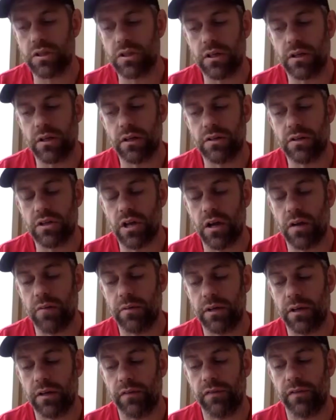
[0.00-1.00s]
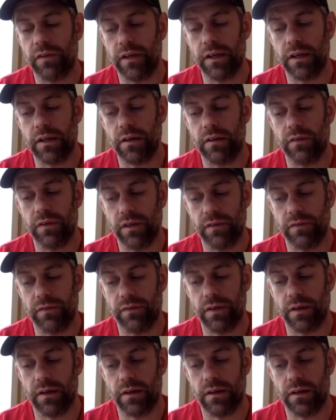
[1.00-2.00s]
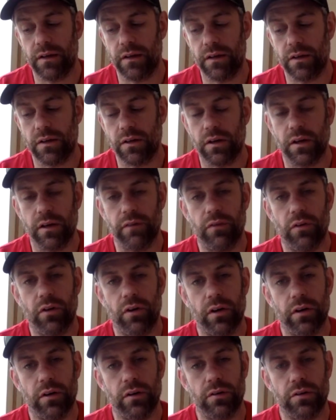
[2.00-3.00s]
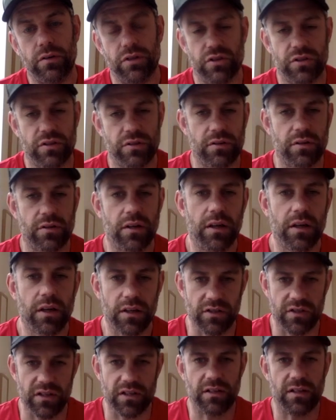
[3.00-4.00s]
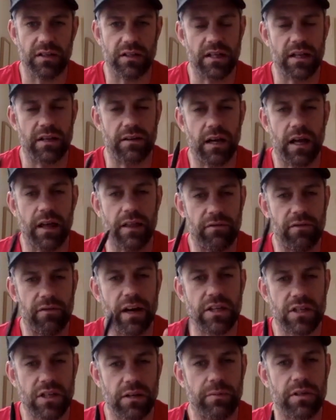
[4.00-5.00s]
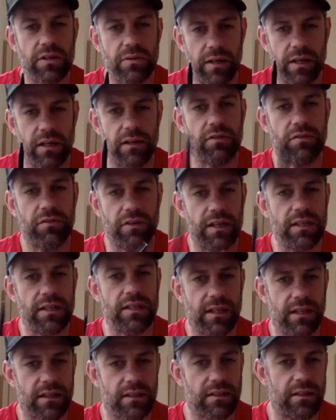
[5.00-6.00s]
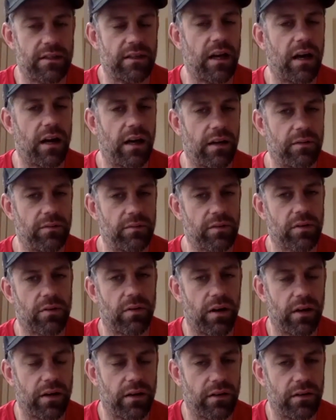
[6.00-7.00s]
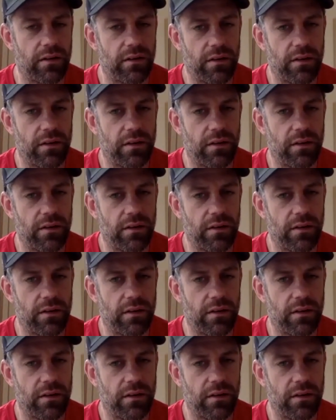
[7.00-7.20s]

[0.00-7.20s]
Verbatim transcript: the, is your omega 3 cover your, uh, your cod liver oil? Just because yeah. like the ratio between three, six, and nine quite. Yeah,